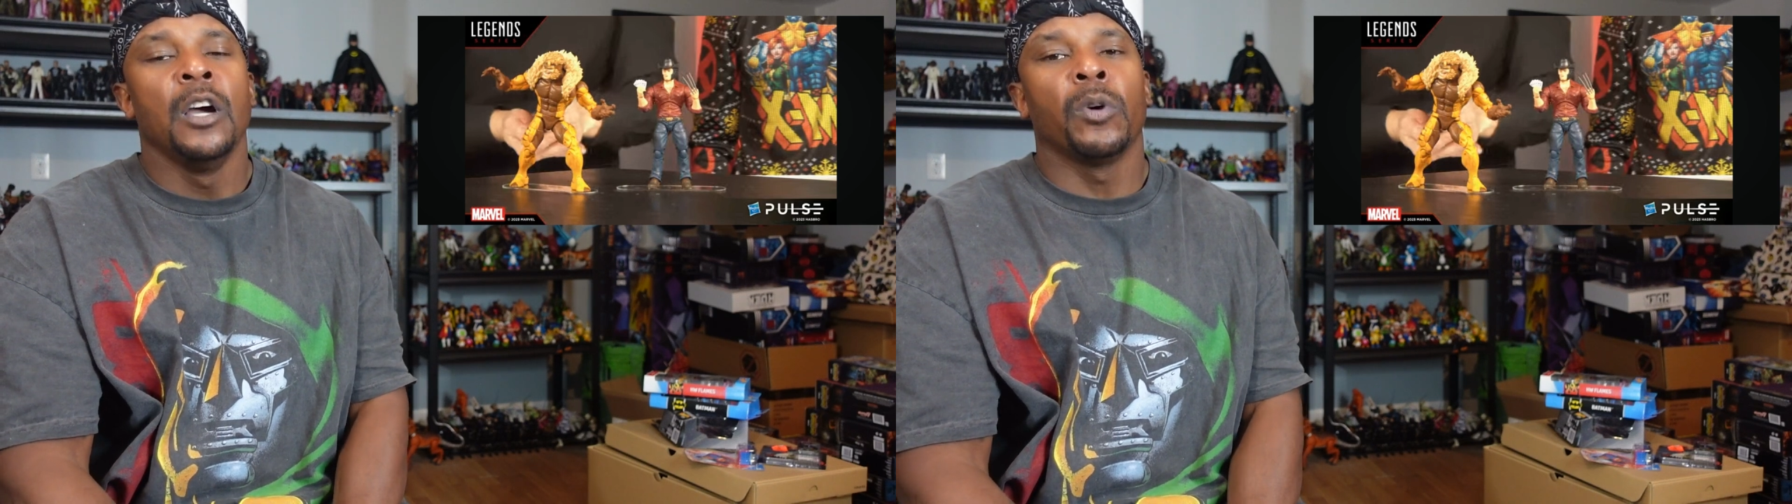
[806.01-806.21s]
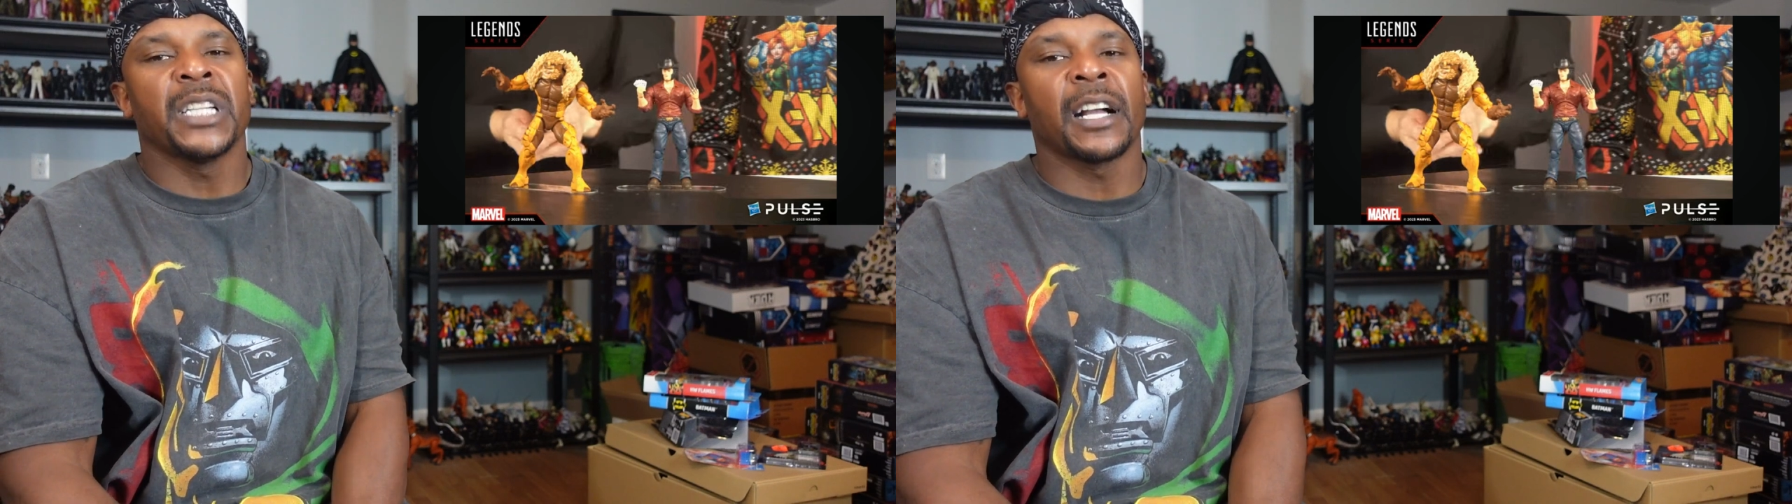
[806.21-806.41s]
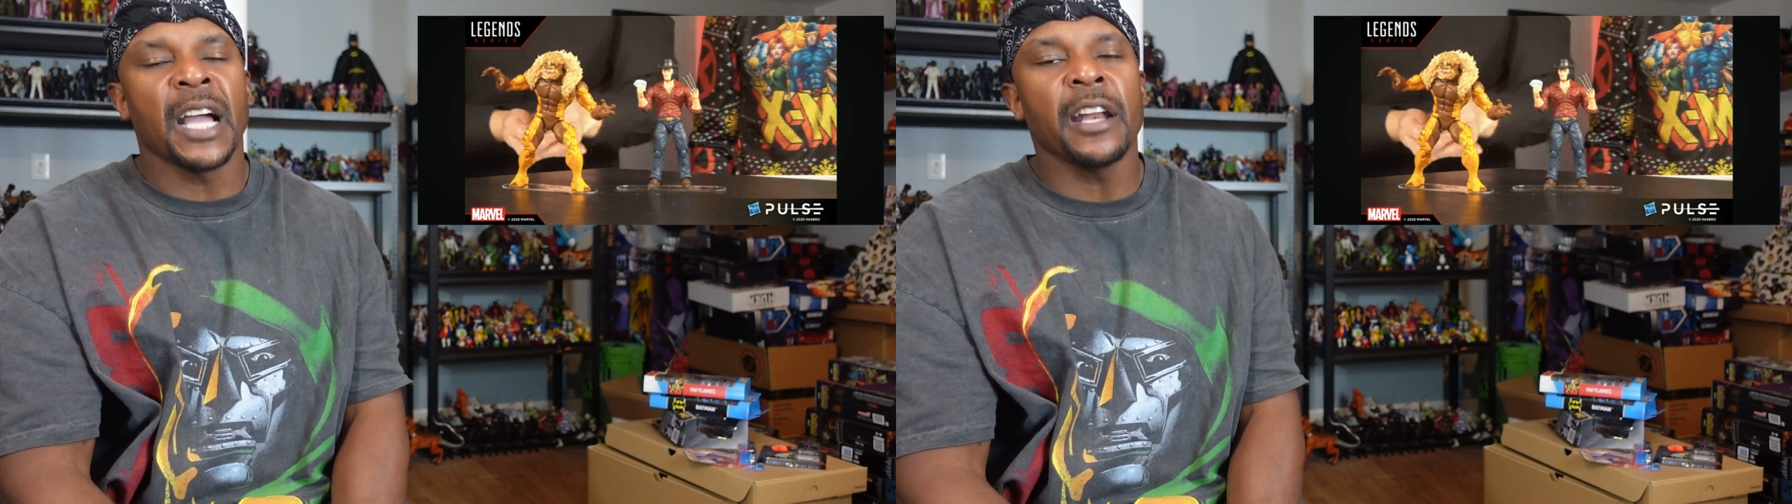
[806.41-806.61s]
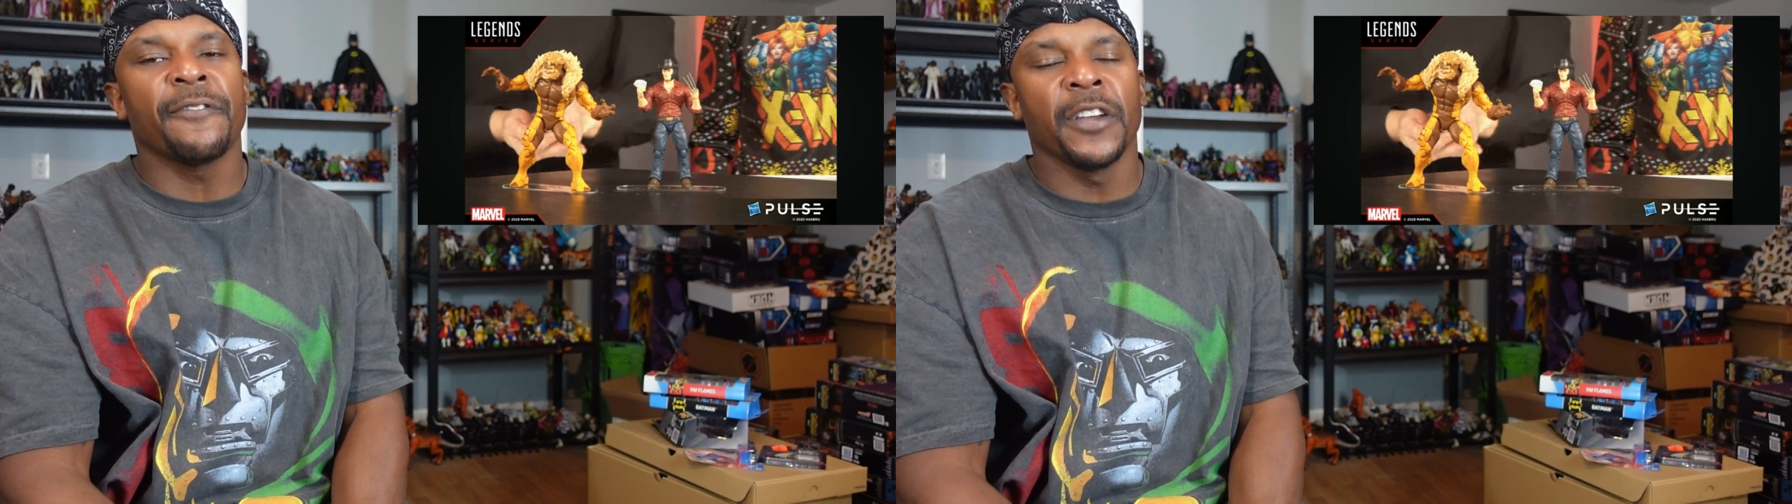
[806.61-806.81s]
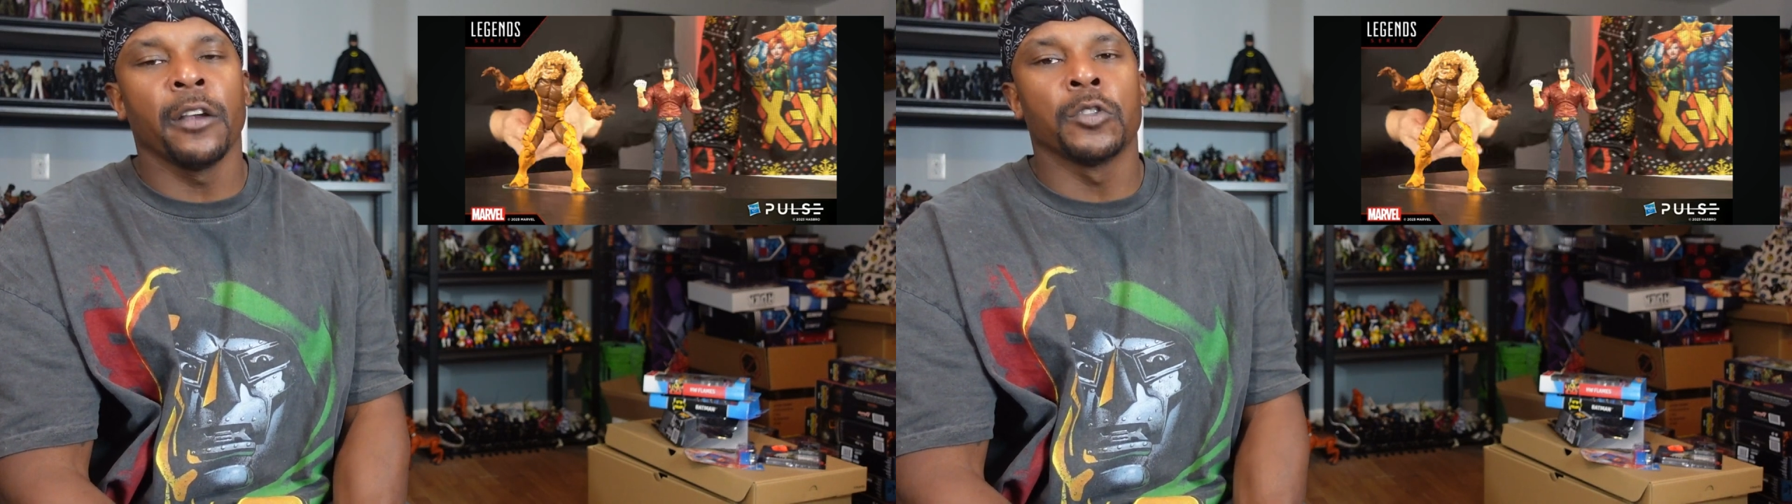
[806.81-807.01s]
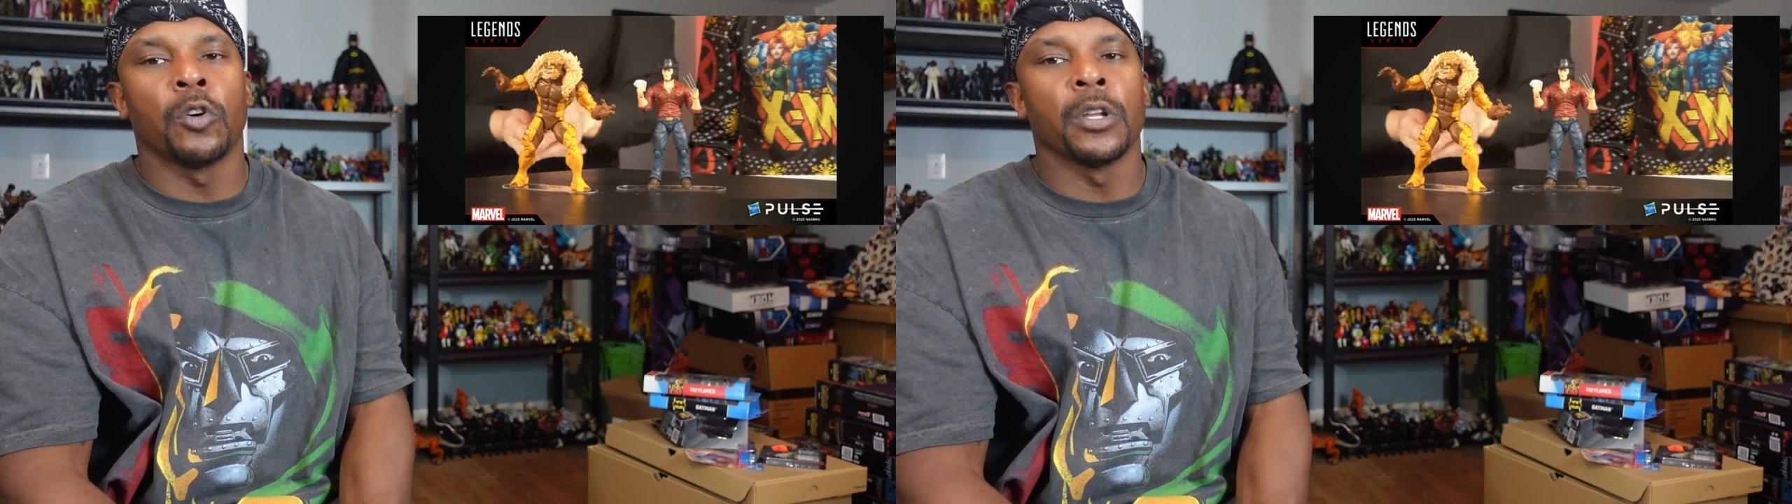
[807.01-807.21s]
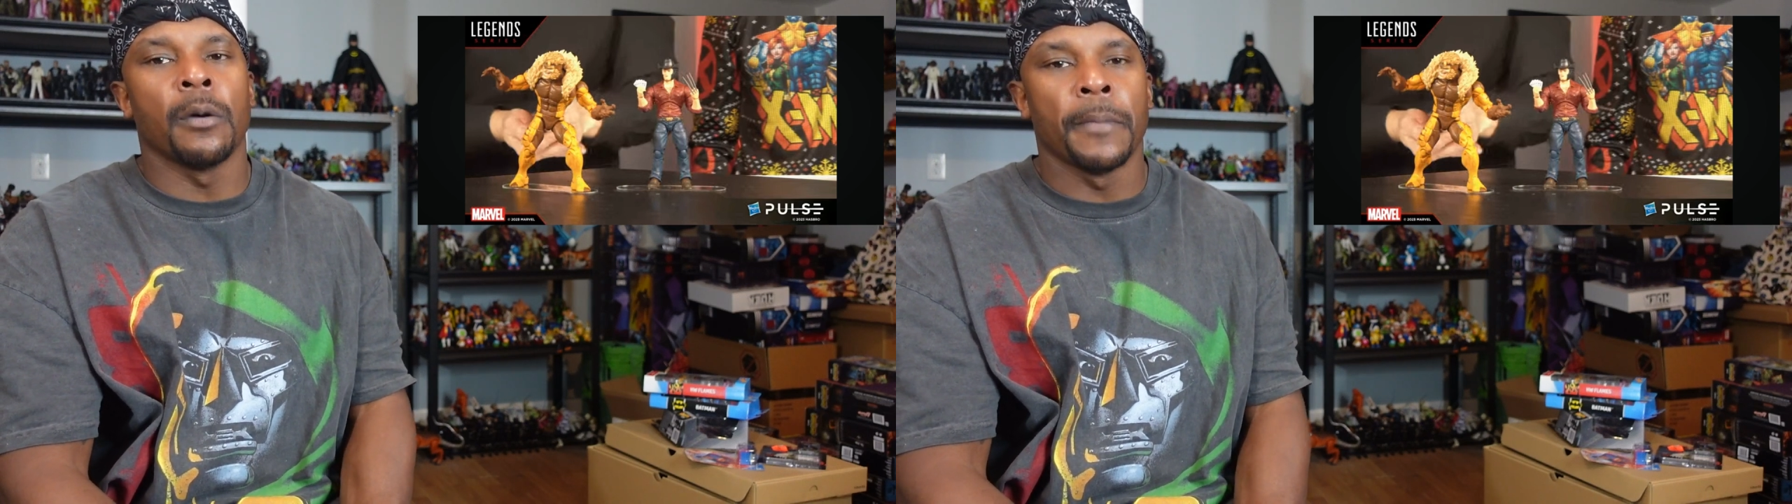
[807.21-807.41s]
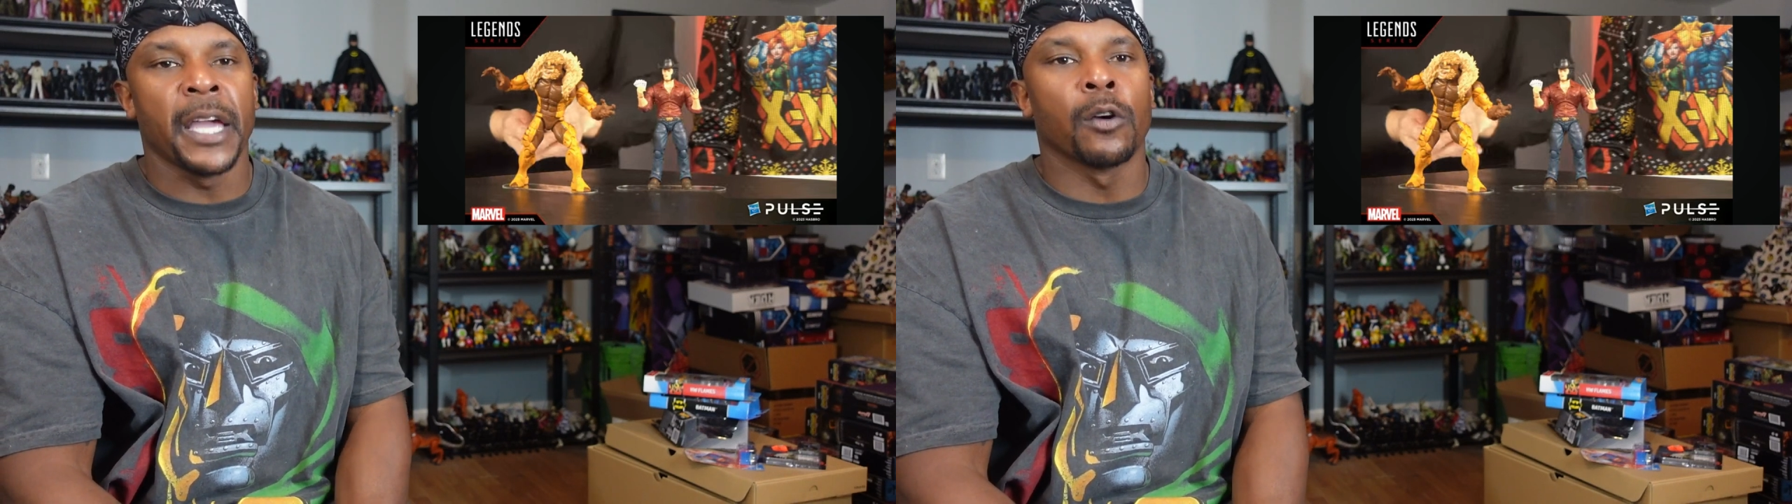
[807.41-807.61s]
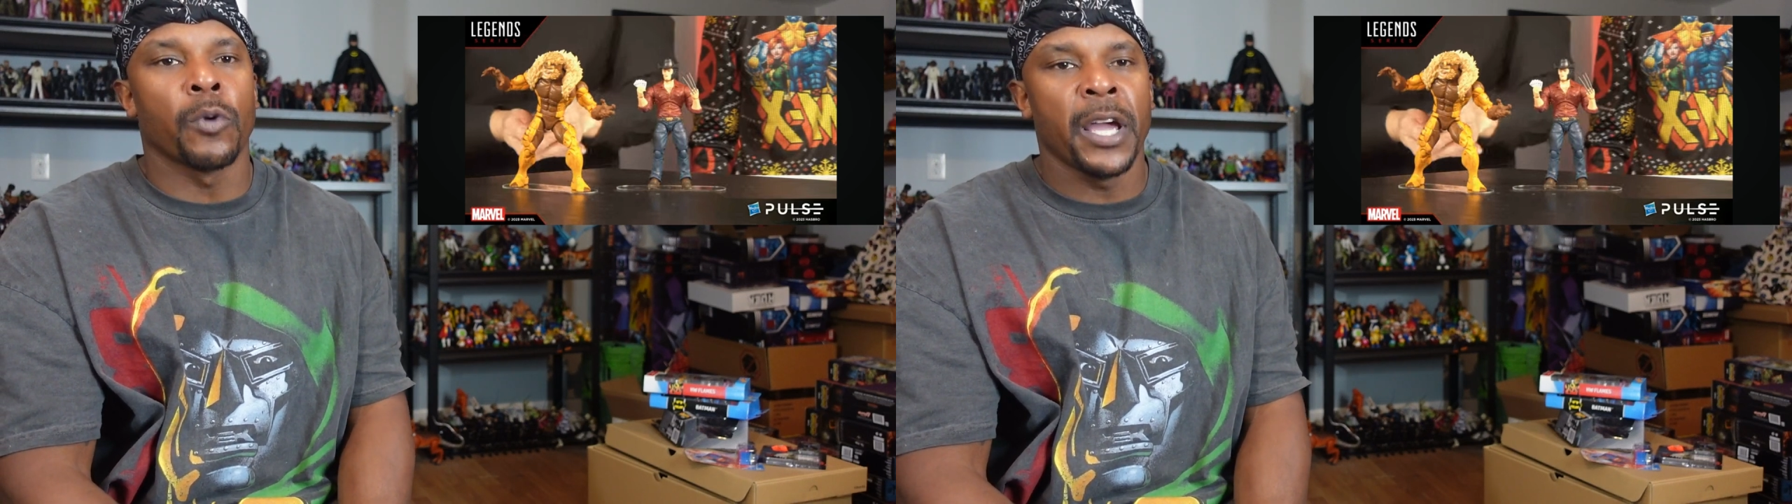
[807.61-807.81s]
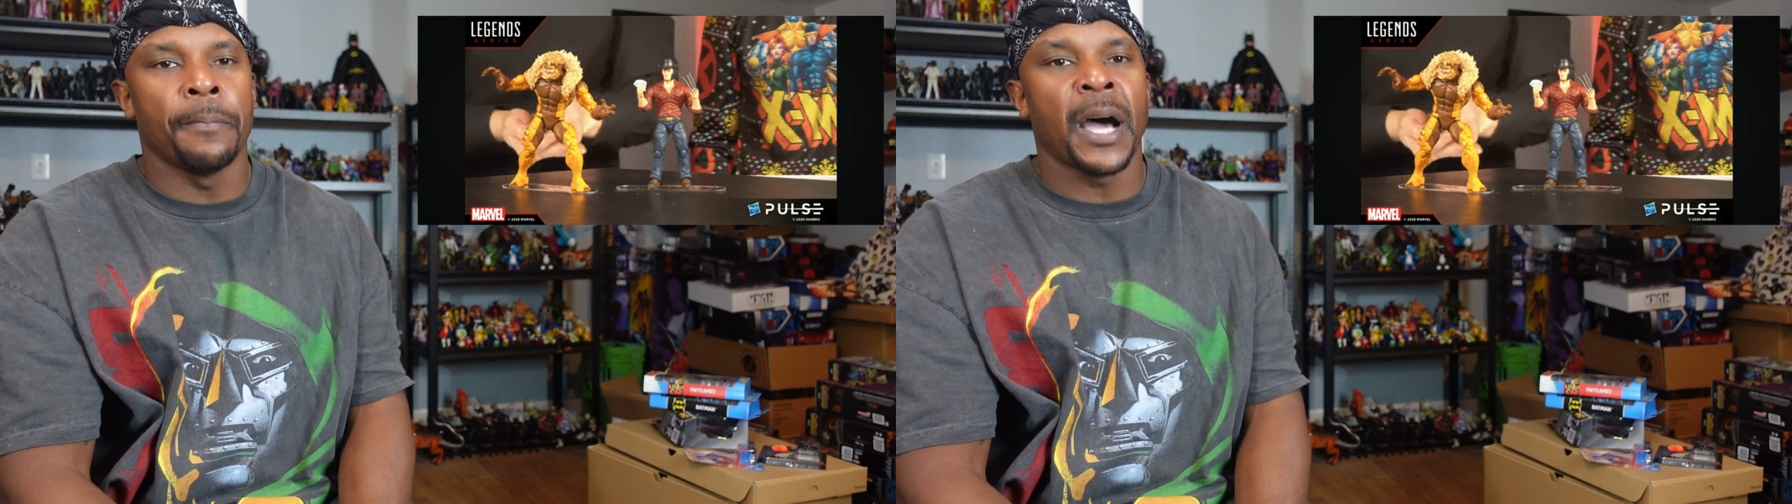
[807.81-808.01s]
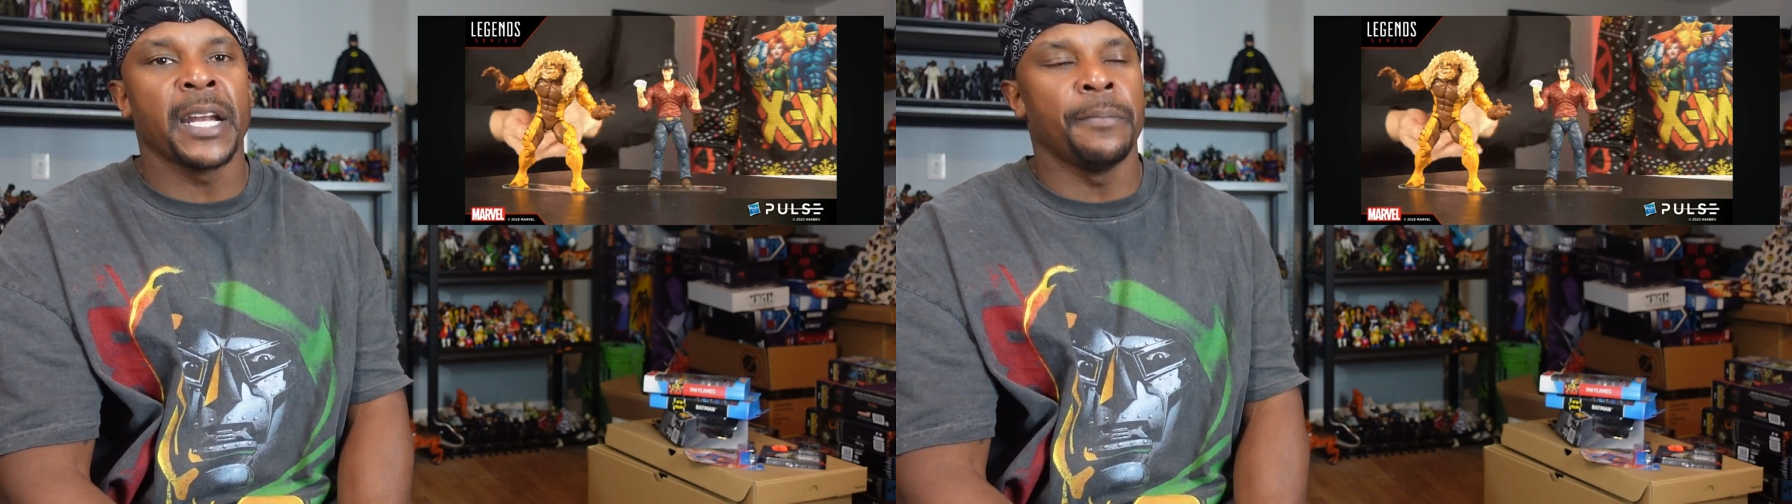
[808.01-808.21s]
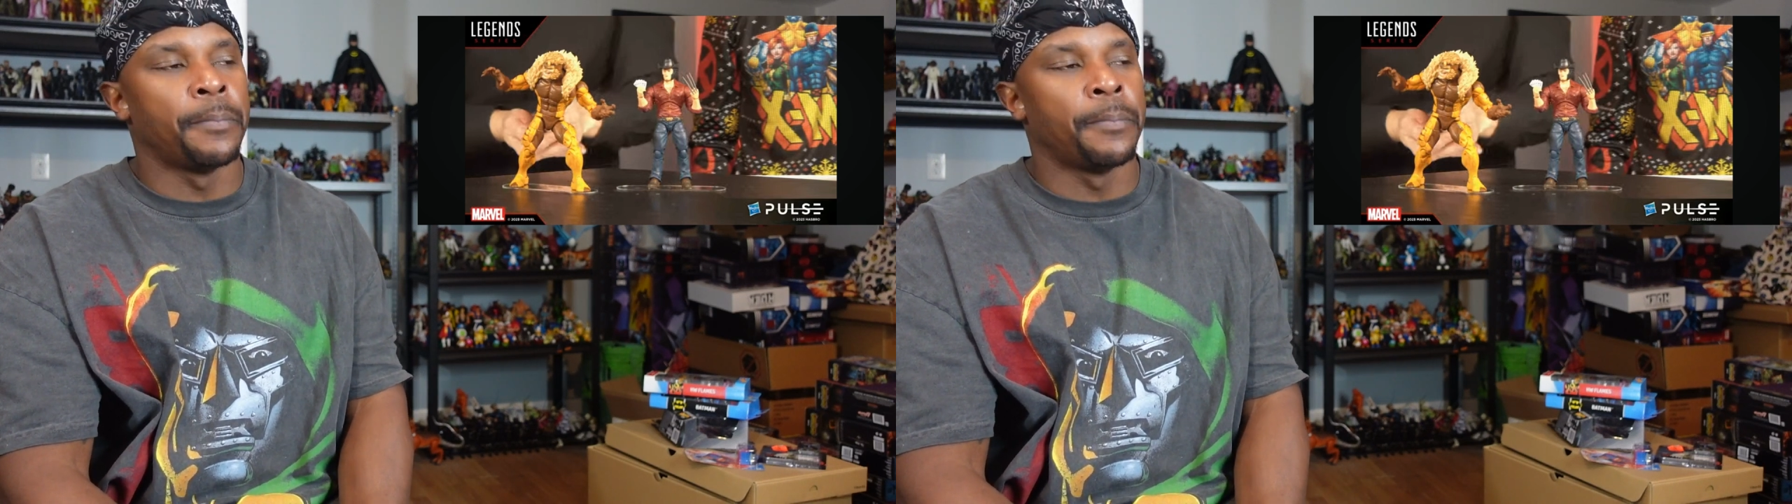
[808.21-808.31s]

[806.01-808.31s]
which I kind of figured was on the Omega Red body,